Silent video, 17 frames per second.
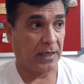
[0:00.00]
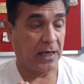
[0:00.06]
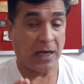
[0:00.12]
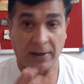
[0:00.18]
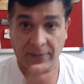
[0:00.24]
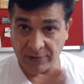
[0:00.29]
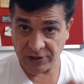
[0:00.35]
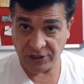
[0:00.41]

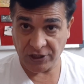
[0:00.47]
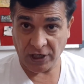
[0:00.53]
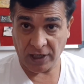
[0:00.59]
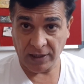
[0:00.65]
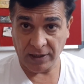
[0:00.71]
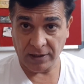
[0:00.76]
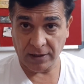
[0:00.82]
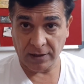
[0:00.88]
our
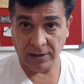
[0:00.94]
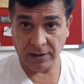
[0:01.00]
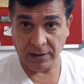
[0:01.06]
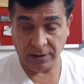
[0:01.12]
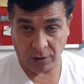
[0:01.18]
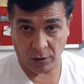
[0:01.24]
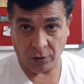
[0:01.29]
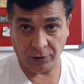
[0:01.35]
chart,
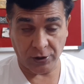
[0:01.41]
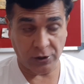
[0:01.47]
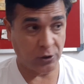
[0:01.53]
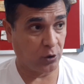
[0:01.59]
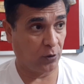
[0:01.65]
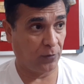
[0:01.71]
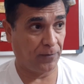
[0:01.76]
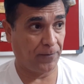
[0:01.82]
the
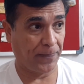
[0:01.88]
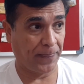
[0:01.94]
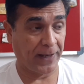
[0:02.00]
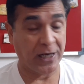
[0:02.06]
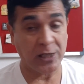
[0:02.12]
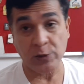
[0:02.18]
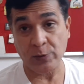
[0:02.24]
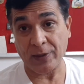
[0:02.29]
horoscope,
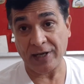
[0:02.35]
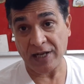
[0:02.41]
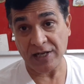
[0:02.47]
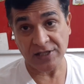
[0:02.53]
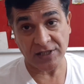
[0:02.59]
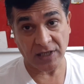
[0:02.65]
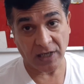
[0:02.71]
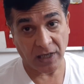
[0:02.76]
as well
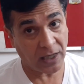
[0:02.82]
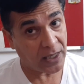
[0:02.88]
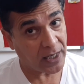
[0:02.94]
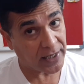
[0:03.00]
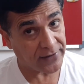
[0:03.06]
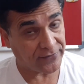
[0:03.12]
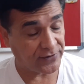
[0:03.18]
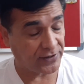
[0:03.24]
as our
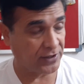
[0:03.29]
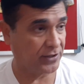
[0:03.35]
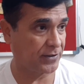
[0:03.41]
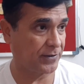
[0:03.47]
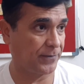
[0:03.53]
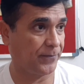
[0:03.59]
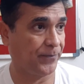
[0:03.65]
lives.